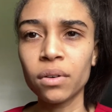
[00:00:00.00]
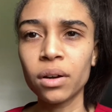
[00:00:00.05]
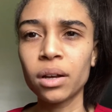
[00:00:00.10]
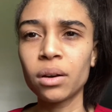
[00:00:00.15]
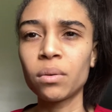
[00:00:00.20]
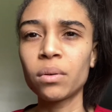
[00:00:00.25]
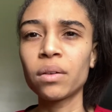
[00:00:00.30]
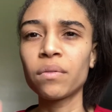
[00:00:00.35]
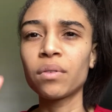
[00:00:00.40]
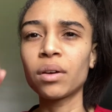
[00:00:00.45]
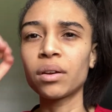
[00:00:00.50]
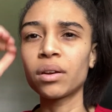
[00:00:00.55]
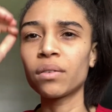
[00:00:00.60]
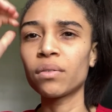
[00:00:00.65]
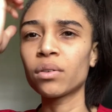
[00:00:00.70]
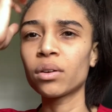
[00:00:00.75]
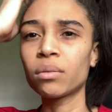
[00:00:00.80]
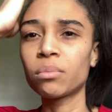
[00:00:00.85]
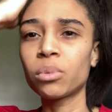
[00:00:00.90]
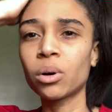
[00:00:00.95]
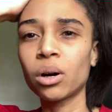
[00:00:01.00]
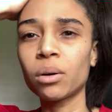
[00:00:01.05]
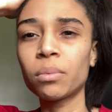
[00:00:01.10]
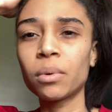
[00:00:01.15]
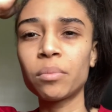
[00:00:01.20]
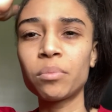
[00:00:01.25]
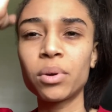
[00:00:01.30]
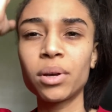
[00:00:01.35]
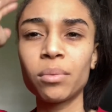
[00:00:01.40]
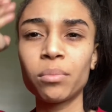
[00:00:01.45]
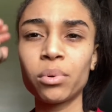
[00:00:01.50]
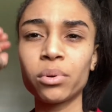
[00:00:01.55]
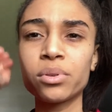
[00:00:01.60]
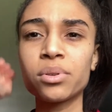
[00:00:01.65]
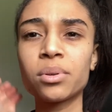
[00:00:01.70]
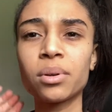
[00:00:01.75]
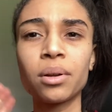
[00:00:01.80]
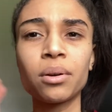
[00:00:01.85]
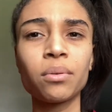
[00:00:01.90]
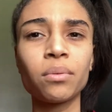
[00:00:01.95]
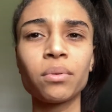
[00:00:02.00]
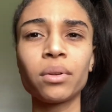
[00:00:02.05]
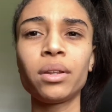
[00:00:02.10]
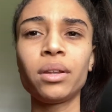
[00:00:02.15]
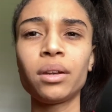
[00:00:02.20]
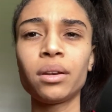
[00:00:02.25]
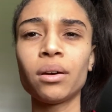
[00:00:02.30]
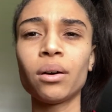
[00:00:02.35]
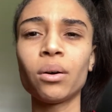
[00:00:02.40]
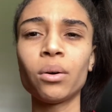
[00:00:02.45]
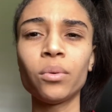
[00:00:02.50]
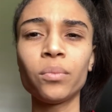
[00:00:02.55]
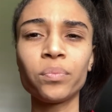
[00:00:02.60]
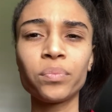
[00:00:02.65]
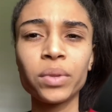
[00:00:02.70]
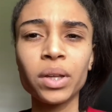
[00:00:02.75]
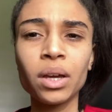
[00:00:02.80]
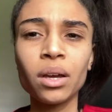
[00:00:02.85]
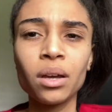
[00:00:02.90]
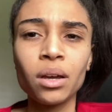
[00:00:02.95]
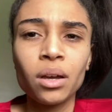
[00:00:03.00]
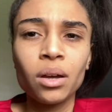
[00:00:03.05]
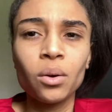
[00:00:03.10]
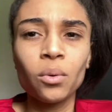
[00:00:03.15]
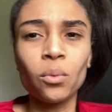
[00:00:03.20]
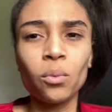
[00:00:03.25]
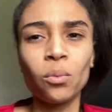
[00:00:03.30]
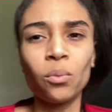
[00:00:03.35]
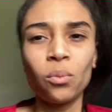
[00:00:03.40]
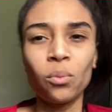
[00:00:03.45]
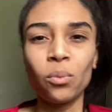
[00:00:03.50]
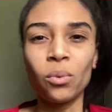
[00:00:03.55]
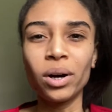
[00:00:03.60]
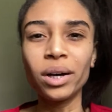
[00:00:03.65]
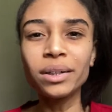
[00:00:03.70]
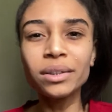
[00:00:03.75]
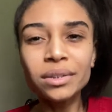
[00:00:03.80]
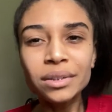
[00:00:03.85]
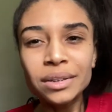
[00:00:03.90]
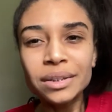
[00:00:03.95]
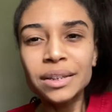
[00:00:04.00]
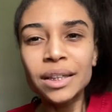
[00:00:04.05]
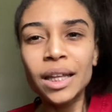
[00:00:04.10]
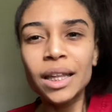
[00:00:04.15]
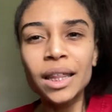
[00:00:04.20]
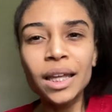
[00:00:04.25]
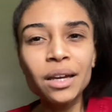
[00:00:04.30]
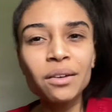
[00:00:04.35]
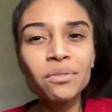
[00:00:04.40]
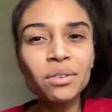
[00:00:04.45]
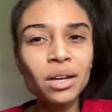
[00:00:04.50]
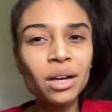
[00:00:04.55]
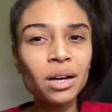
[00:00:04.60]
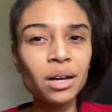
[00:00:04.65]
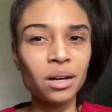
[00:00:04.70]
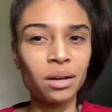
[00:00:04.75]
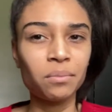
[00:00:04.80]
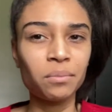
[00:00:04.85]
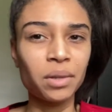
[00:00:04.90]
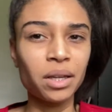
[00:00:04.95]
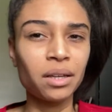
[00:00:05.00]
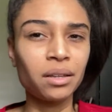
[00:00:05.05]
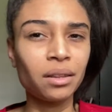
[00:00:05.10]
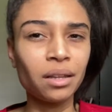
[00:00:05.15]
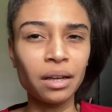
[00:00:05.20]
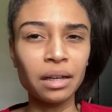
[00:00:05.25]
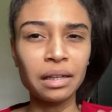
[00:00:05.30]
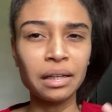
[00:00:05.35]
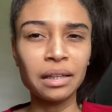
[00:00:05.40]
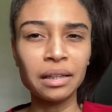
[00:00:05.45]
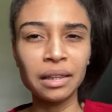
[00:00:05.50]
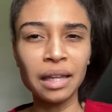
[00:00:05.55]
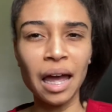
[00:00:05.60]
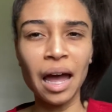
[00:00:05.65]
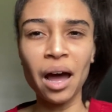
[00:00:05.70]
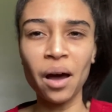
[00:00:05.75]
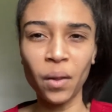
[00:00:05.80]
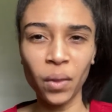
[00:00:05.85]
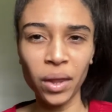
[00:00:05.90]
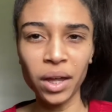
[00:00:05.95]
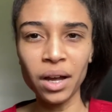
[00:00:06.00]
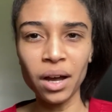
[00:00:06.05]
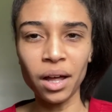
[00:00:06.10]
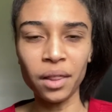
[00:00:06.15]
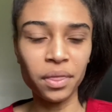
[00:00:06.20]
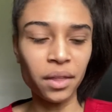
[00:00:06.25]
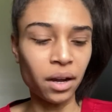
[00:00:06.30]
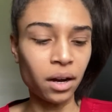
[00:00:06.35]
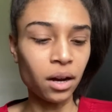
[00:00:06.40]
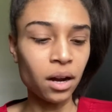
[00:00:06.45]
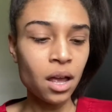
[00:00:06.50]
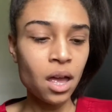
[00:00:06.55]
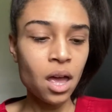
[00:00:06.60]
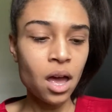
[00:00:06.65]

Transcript: I never even popped my pimple, so I don't really know what they've come, like how they got there.